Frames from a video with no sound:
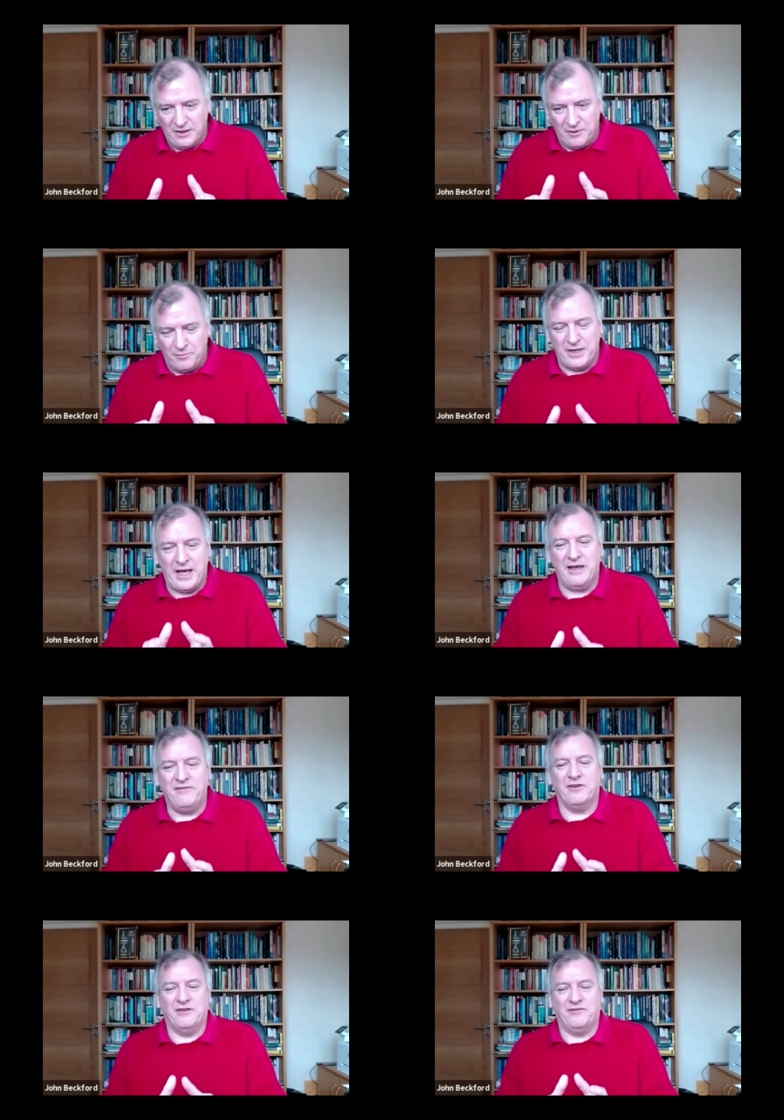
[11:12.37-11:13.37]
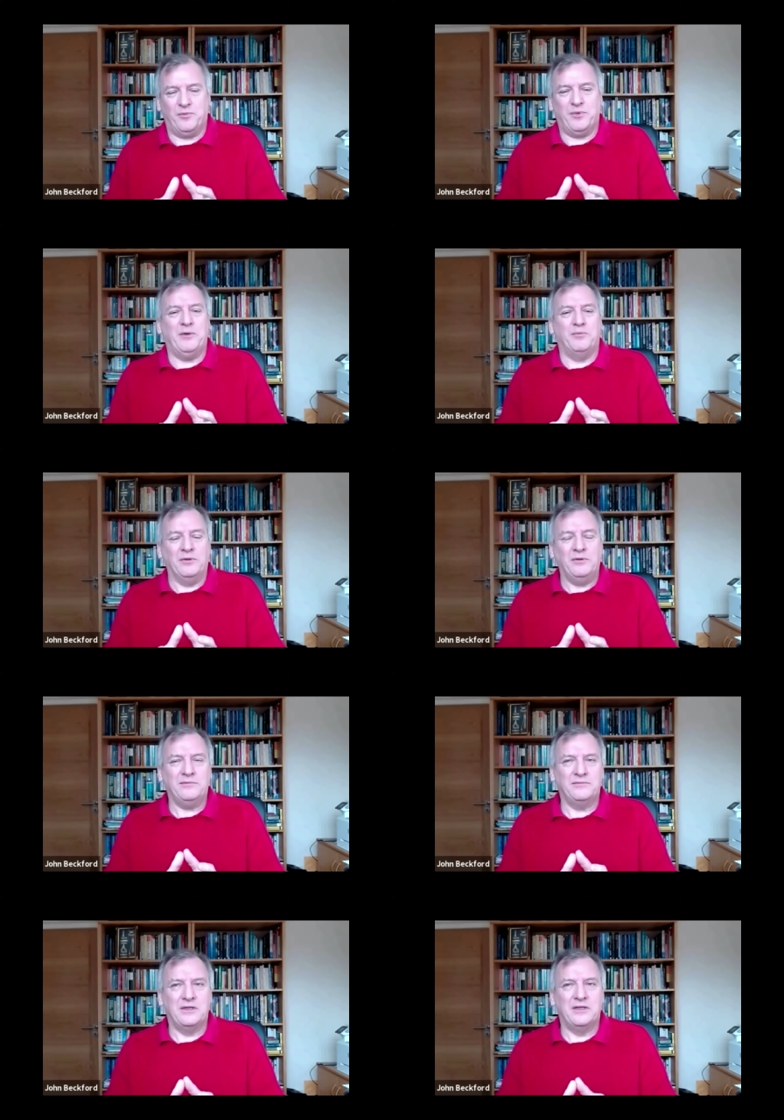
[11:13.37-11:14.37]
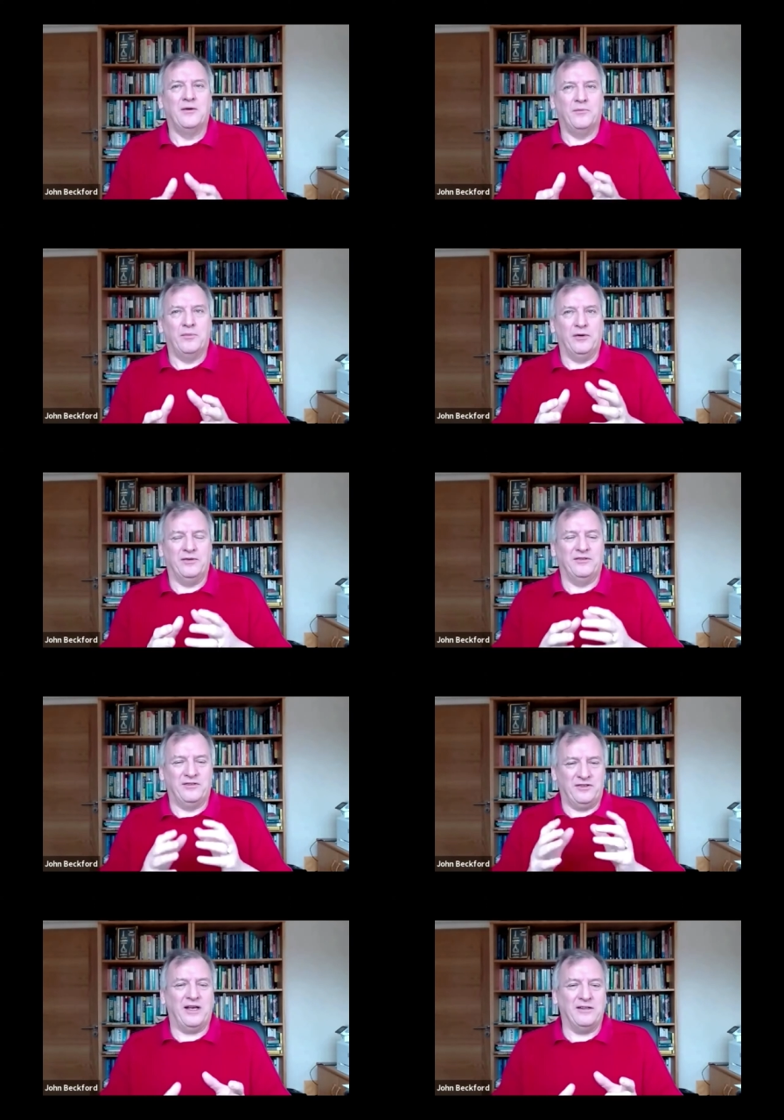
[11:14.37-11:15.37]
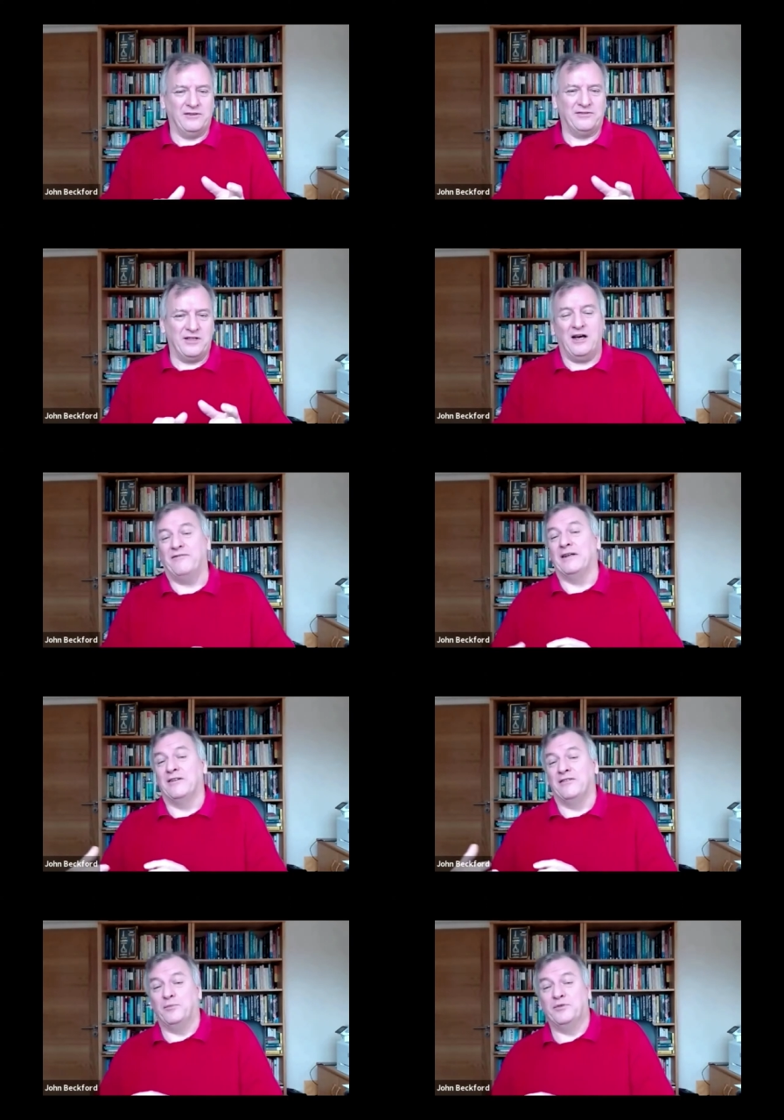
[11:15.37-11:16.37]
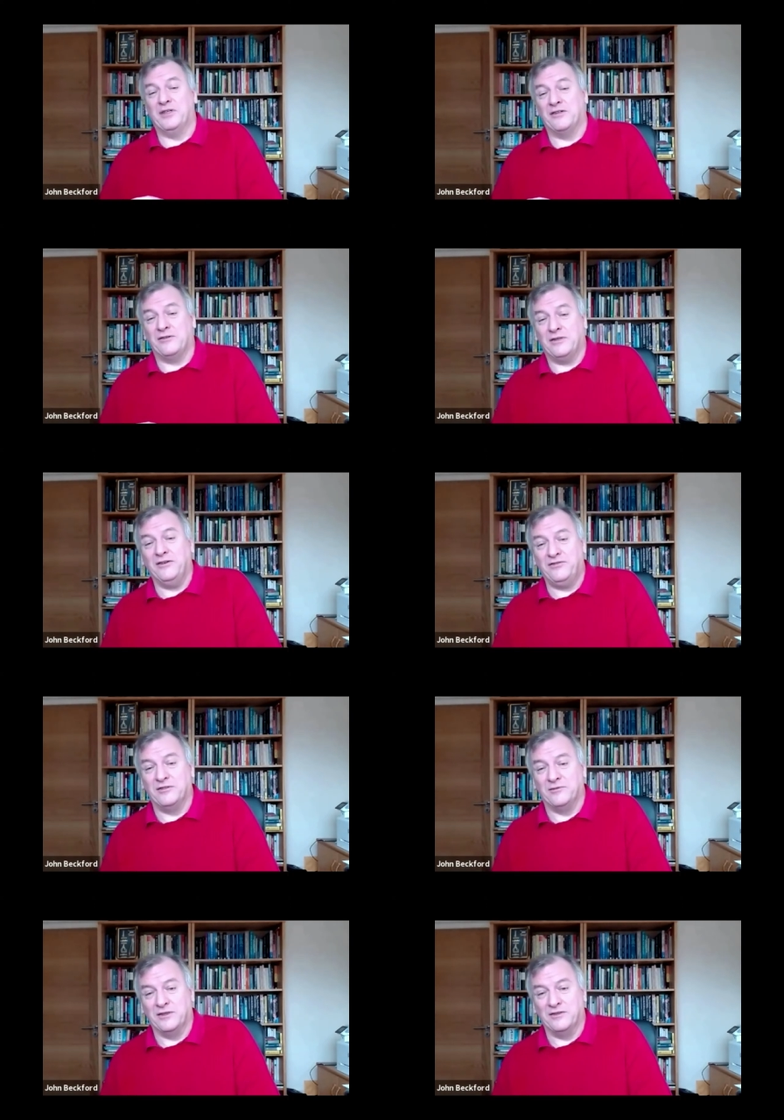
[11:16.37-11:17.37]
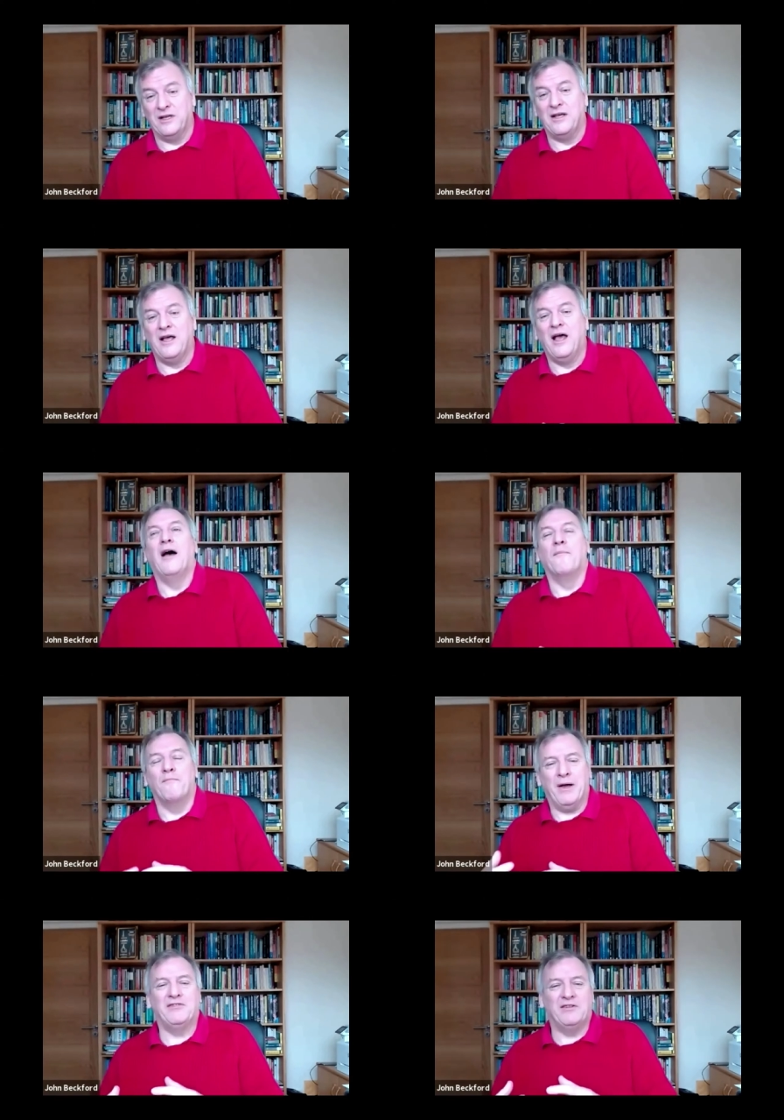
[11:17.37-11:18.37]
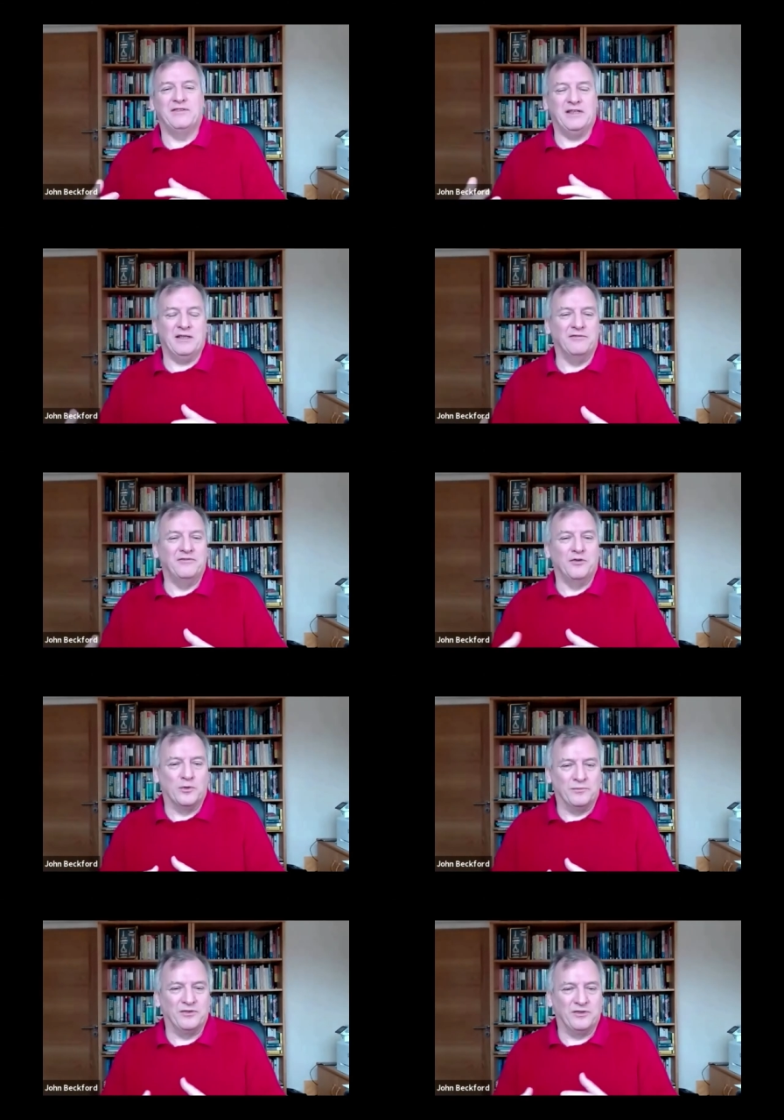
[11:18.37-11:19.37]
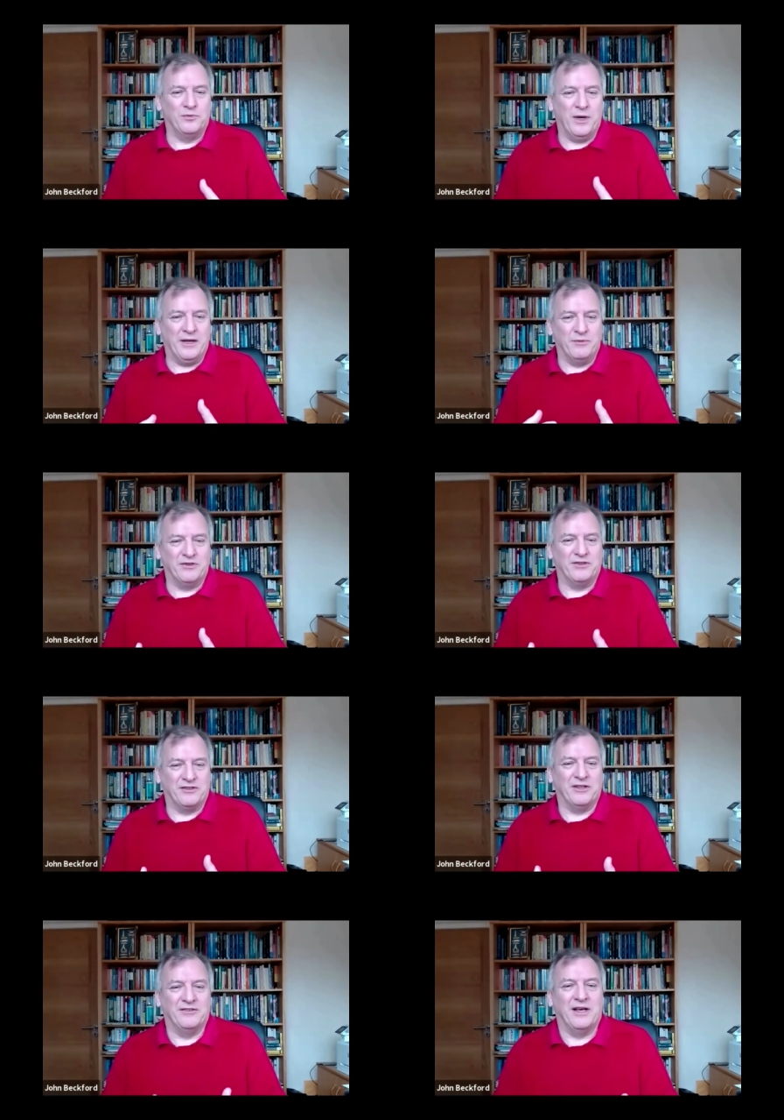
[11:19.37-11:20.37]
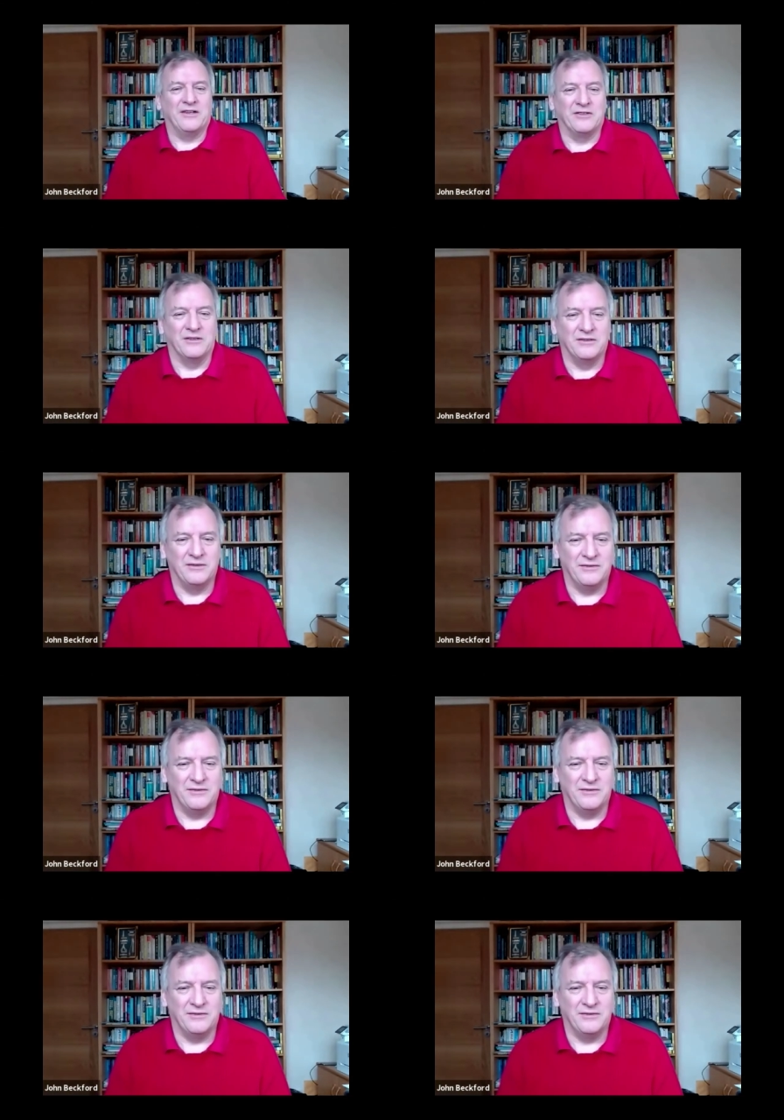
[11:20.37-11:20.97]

the behaviour of the people, both as the sales staff and as the potential customers, massively informs the way in which the transaction